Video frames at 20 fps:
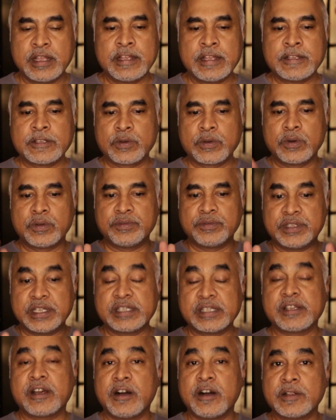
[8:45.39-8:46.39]
So
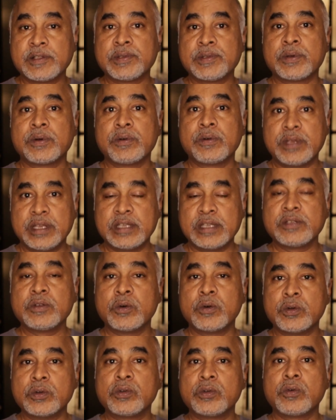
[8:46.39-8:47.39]
this also is
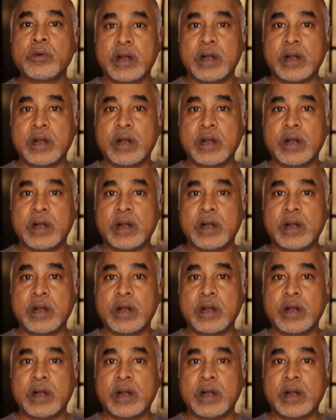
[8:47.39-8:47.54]
going to